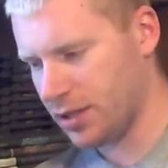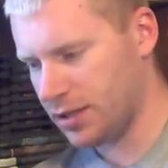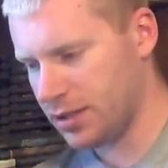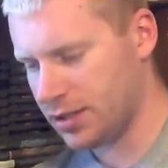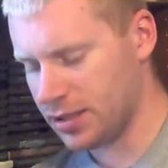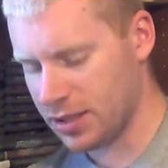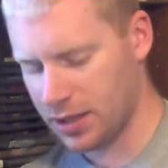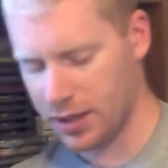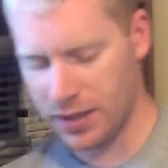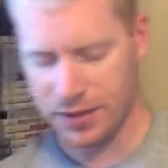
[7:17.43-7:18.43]
This is
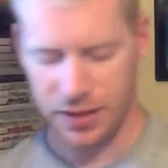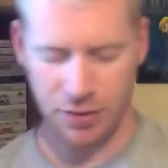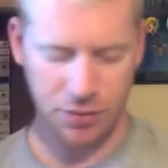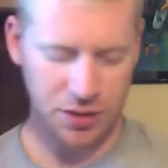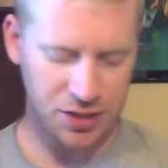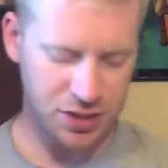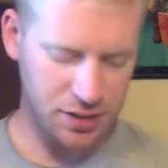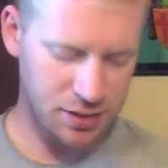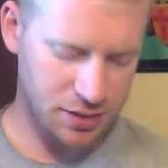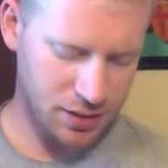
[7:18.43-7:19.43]
I did a
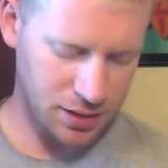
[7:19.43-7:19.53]
recent